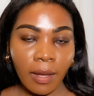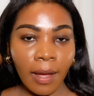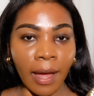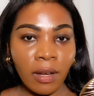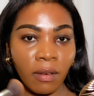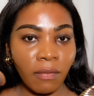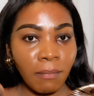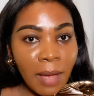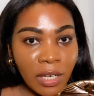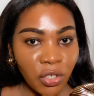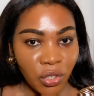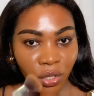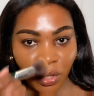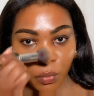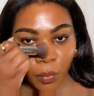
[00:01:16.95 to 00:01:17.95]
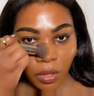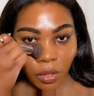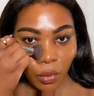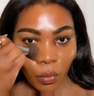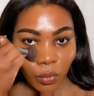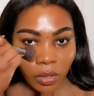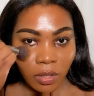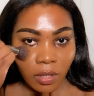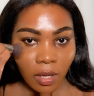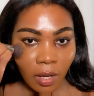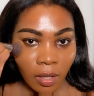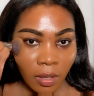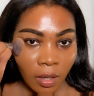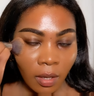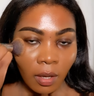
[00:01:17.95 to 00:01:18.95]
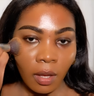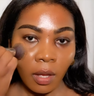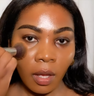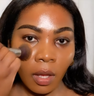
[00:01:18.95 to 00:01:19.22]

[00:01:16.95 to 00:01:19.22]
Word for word: It kind of meshes with your skin.